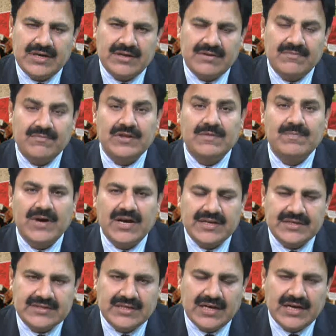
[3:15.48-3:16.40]
with
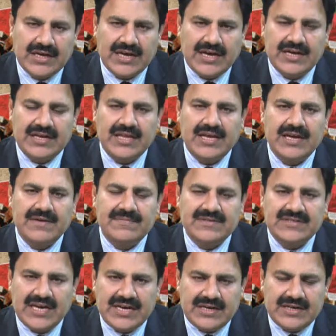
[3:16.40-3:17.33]
Pakistan, and they have
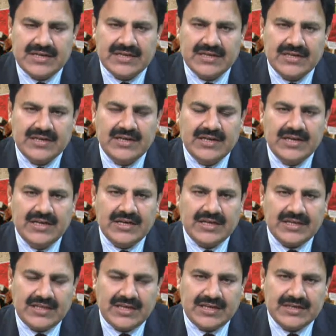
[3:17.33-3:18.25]
sent
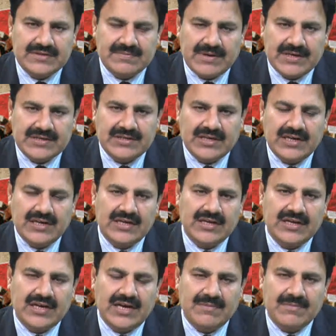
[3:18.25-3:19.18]
their special
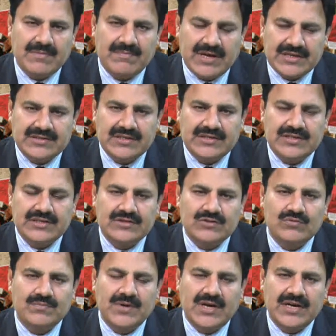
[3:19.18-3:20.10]
messages
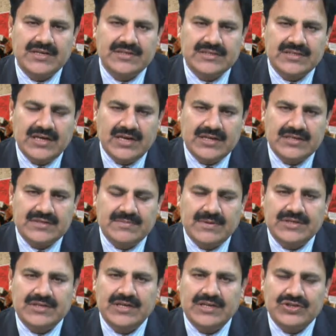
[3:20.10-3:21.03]
to Pakistan,
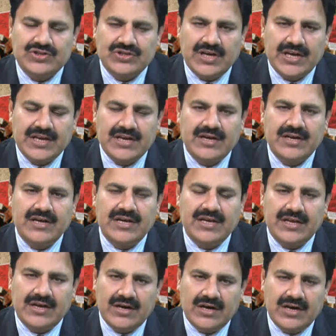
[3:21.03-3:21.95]
especially China,
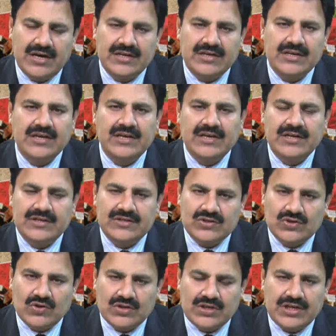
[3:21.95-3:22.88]
Iran,
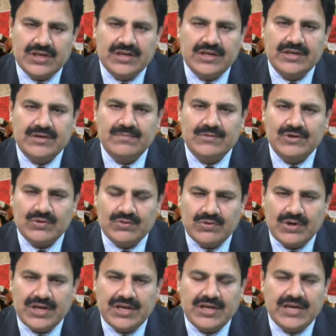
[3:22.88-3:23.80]
Saudi Arabia,
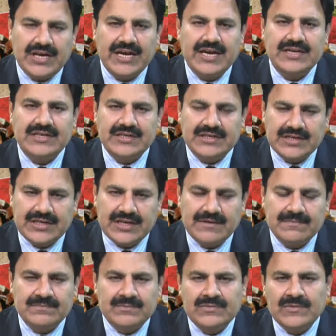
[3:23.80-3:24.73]
UAE and
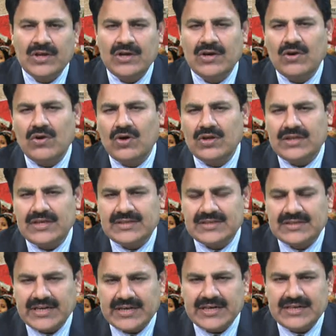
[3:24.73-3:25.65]
Turkey. On the
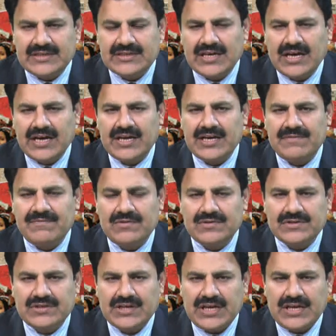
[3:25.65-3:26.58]
second side, if you
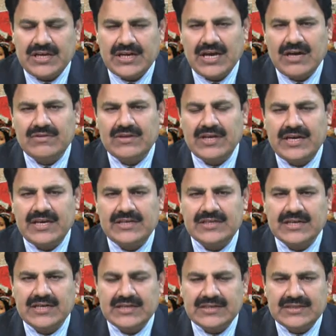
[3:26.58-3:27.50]
see, now there is
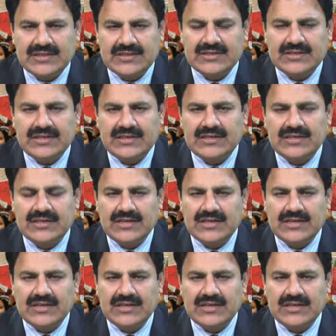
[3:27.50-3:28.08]
a consistent